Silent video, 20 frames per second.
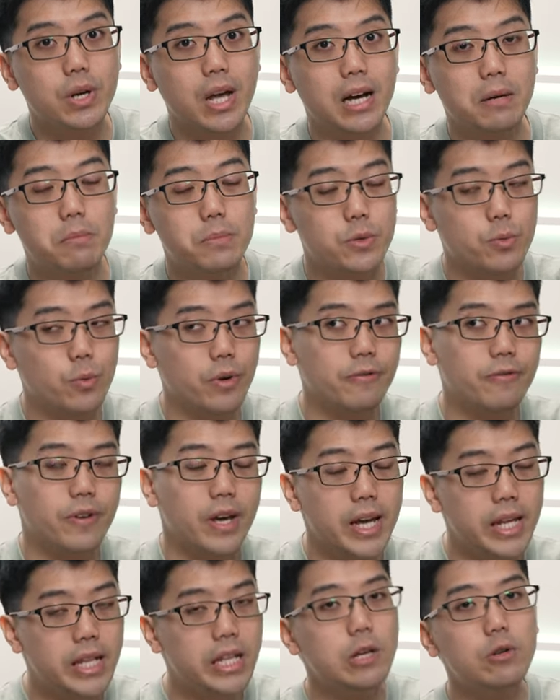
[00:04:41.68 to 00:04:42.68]
comes with
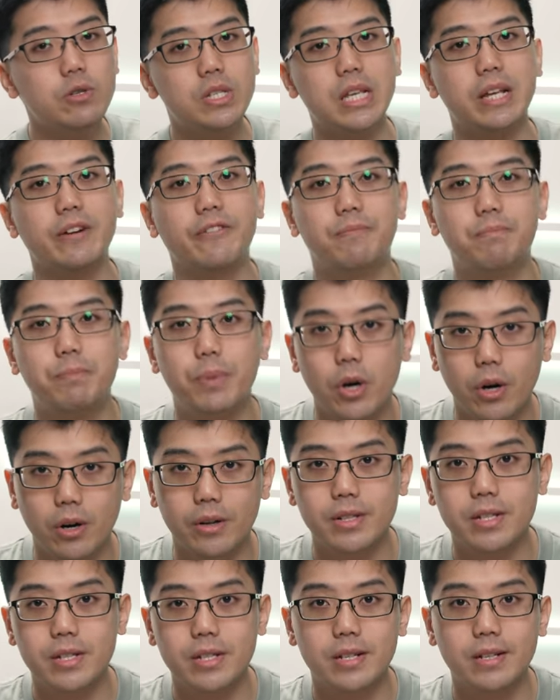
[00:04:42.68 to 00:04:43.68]
a new set of
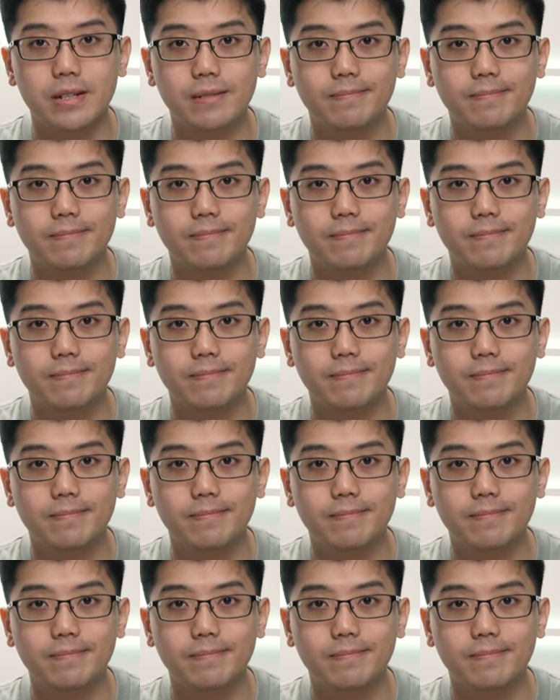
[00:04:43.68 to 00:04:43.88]
ports.